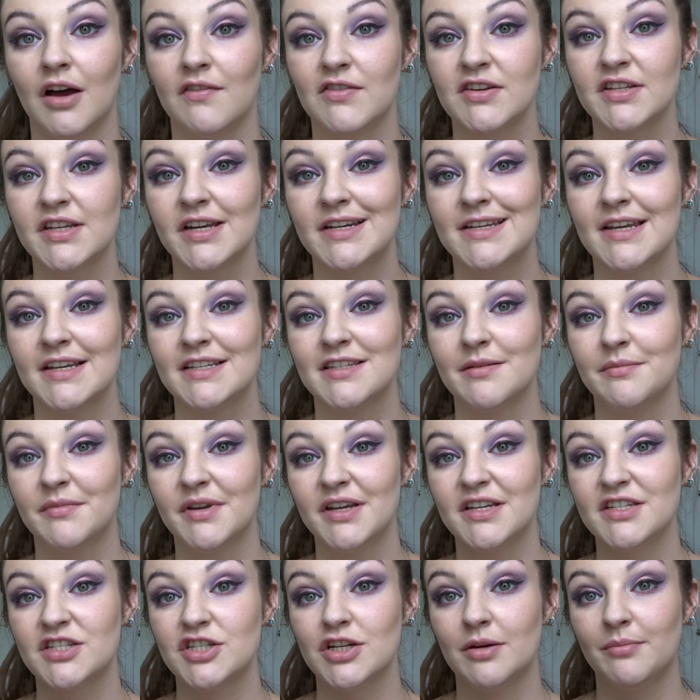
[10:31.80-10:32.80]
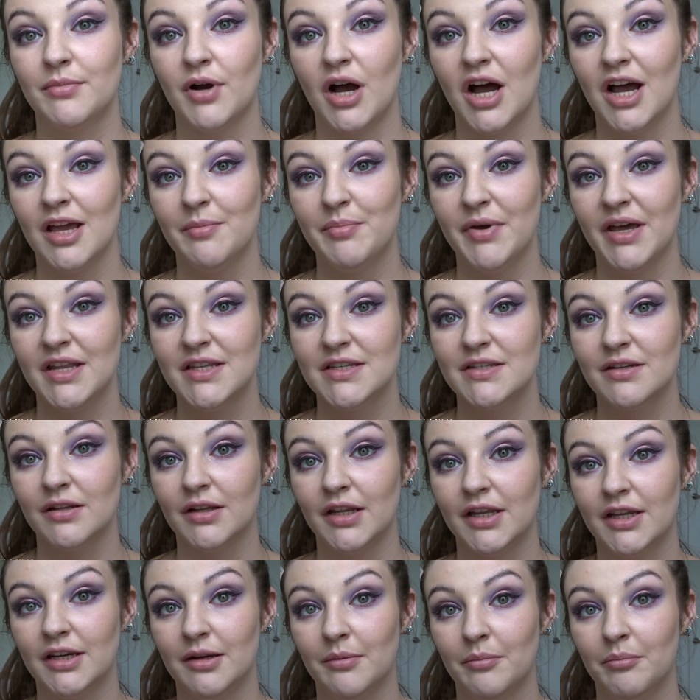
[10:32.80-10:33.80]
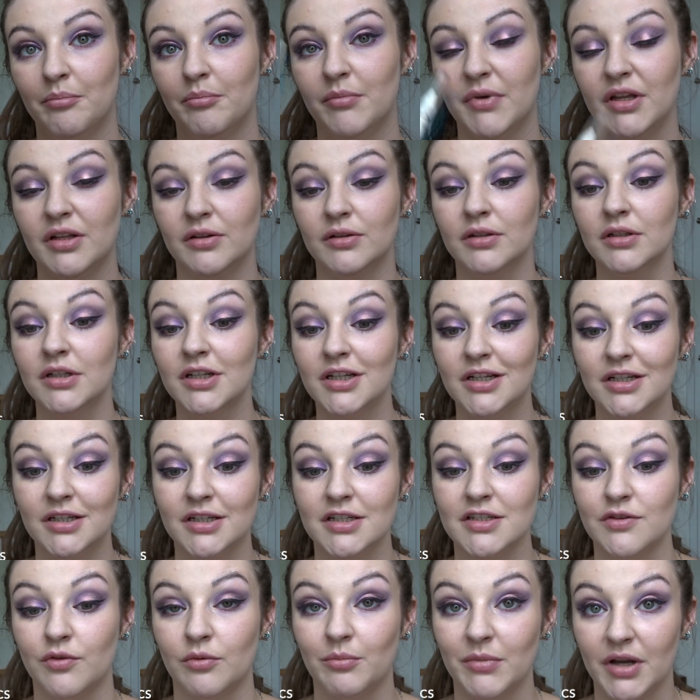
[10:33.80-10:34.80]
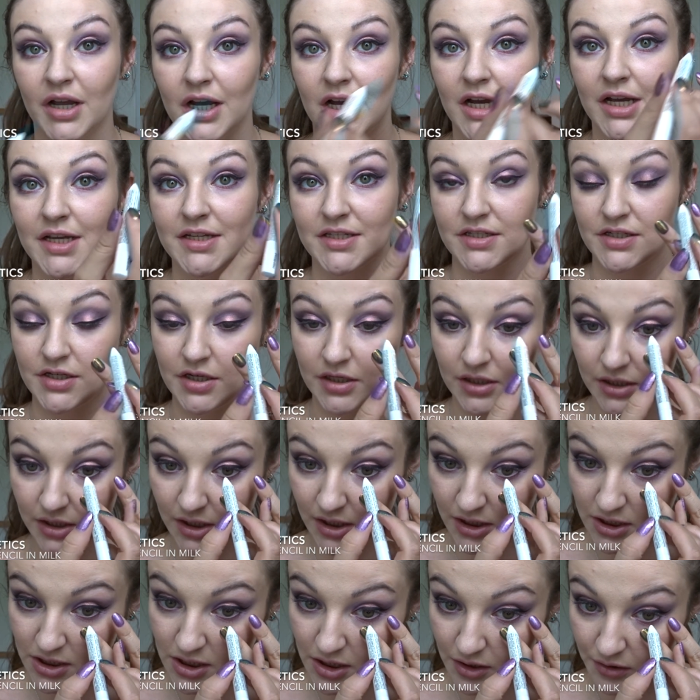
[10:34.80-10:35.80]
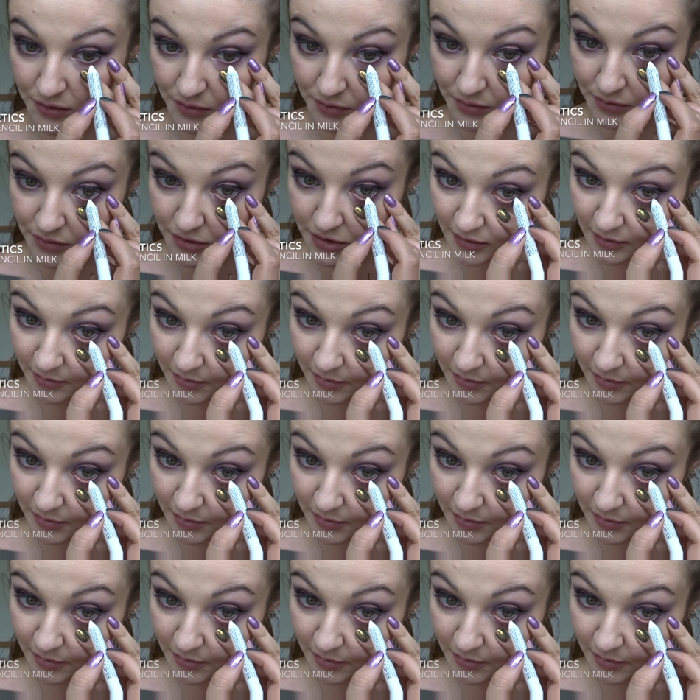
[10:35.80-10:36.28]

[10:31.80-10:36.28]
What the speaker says: I'm just gonna take some NYX Jumper Eye Pencil in Milk because I want my eyes to look huge.